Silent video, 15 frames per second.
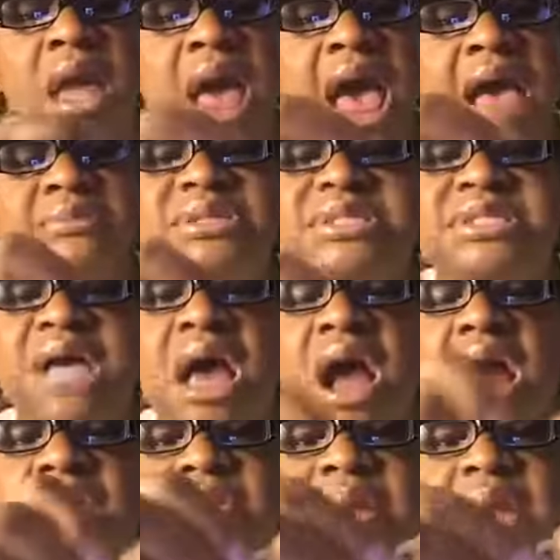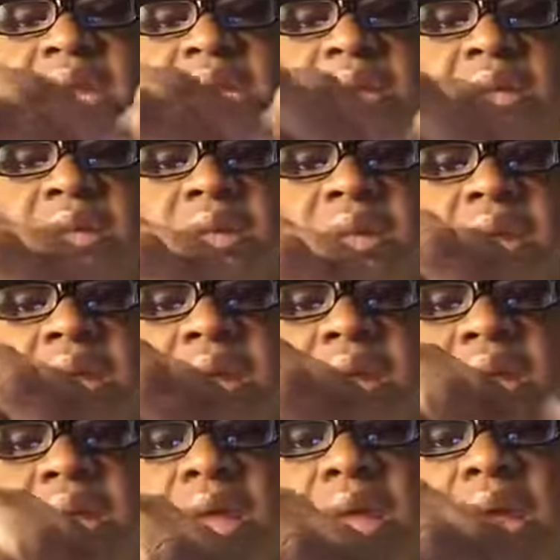I'm sorry.
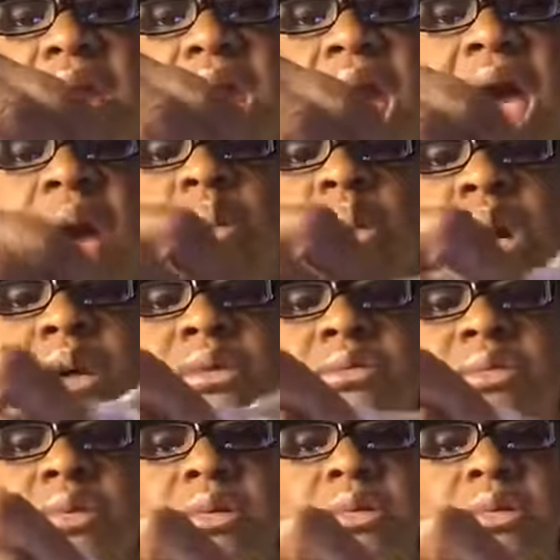I won't.